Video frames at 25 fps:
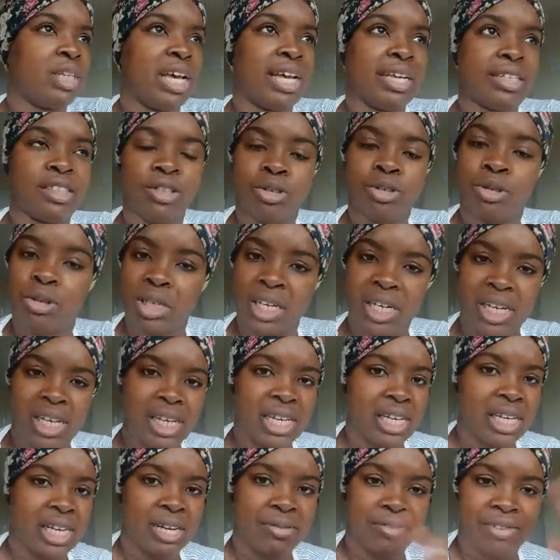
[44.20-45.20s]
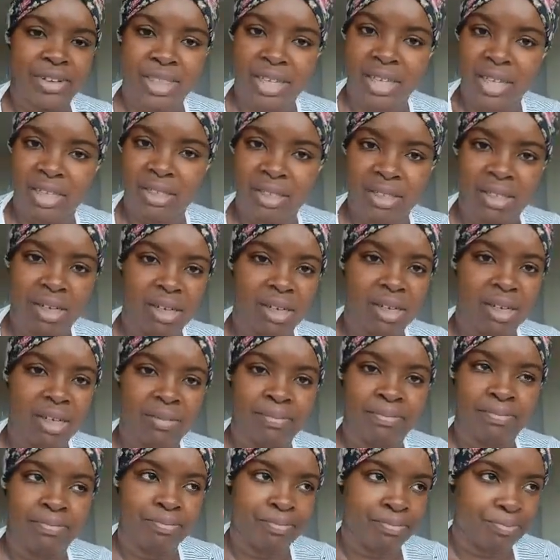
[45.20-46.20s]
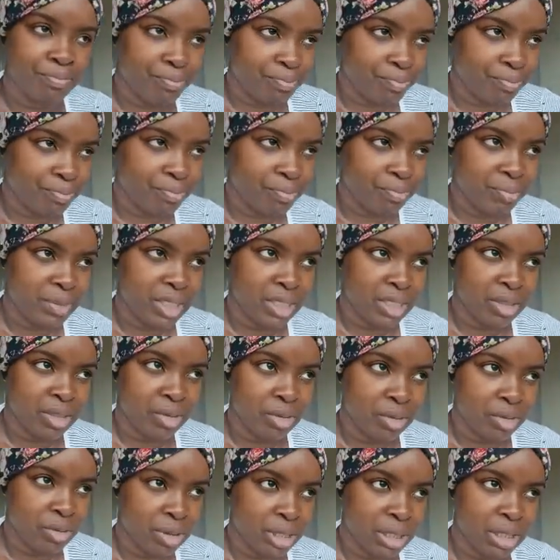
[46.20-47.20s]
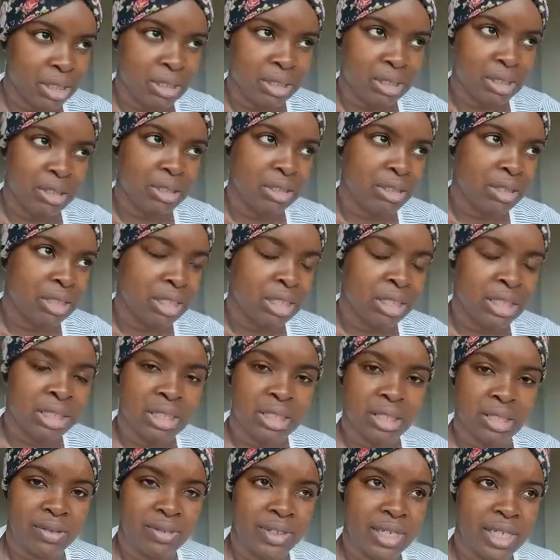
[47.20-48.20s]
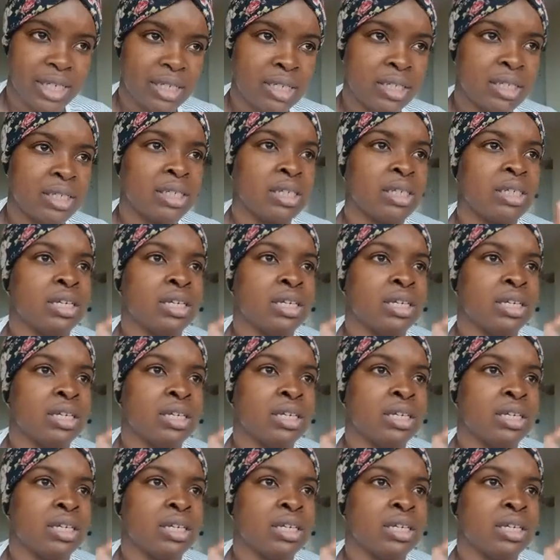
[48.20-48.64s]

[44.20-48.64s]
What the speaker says: As you can hear, everything's calm. There's no noise. It's fine.